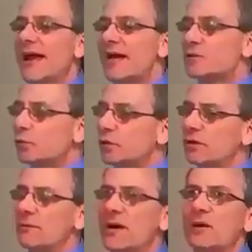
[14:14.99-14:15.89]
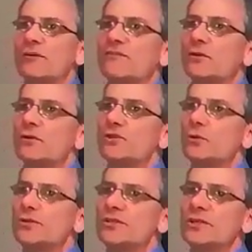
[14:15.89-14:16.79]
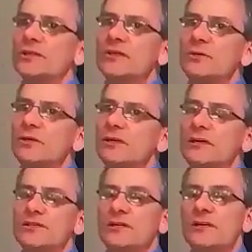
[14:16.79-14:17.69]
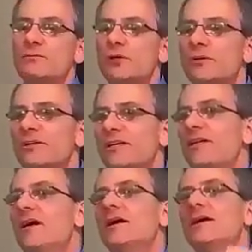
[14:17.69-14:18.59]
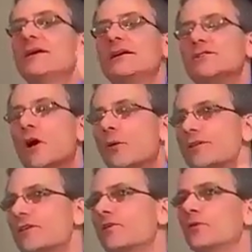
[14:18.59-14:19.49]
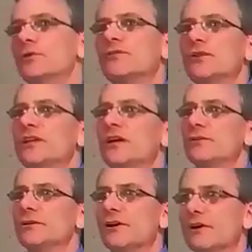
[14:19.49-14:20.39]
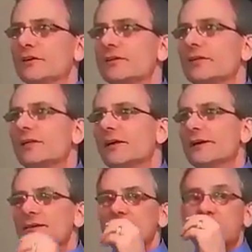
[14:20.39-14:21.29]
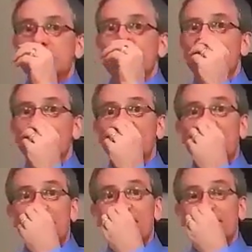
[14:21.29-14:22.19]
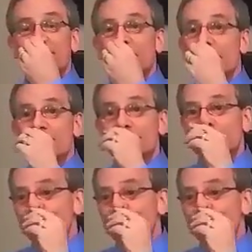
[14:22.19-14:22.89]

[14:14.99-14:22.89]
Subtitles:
as were my referral sources in the community, because the community is always going to root for the underdog. So that's how I got started.